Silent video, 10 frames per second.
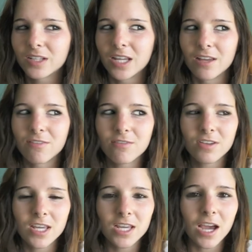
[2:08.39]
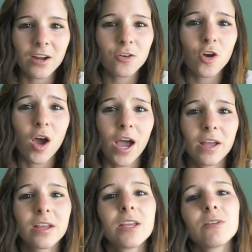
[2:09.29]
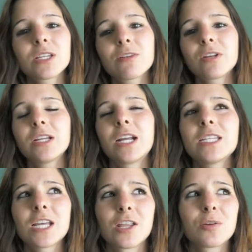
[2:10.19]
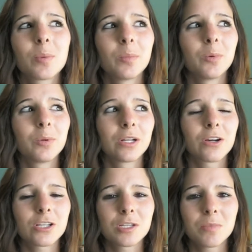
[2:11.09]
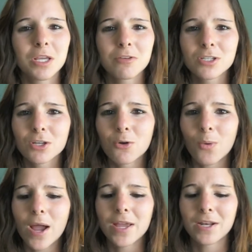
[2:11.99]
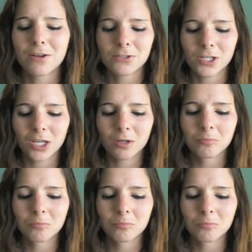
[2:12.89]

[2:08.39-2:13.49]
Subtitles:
iffy. I don't know. He was, like, really nice to other people. When I got to meet, he was so quiet, and I was like,